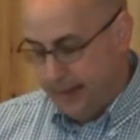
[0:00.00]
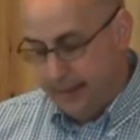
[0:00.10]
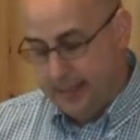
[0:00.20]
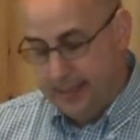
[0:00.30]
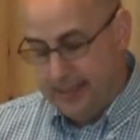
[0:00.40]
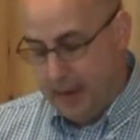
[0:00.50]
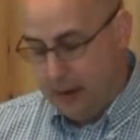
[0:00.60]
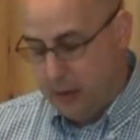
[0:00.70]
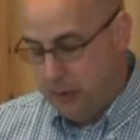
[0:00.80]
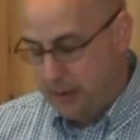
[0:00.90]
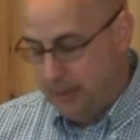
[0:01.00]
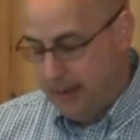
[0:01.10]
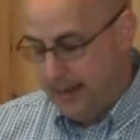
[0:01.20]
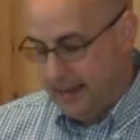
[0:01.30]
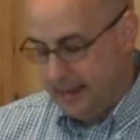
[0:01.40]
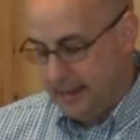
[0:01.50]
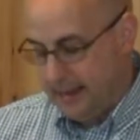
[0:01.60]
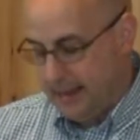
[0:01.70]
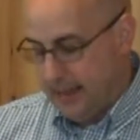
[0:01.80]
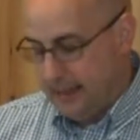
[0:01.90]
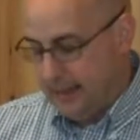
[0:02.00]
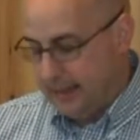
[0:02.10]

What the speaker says: This is how you are to make it. The